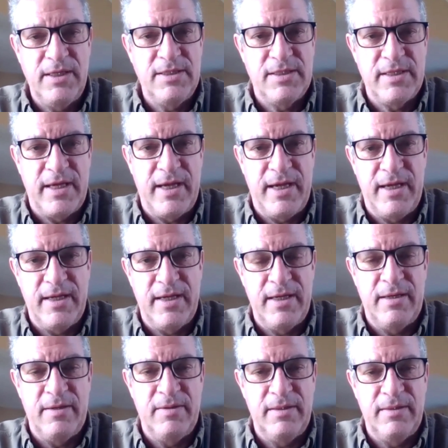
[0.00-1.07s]
he's
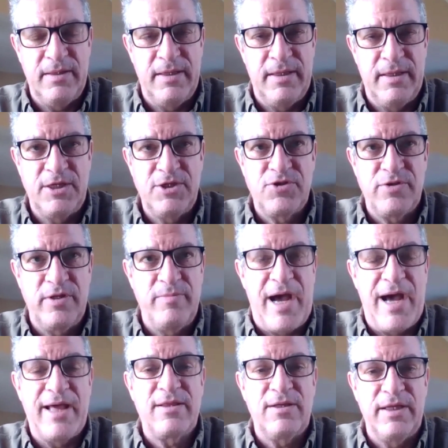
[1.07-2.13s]
an extreme
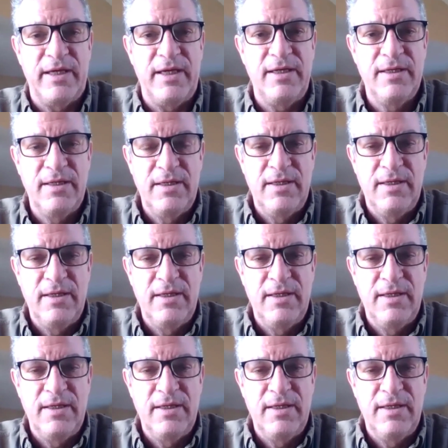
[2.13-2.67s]
athlete.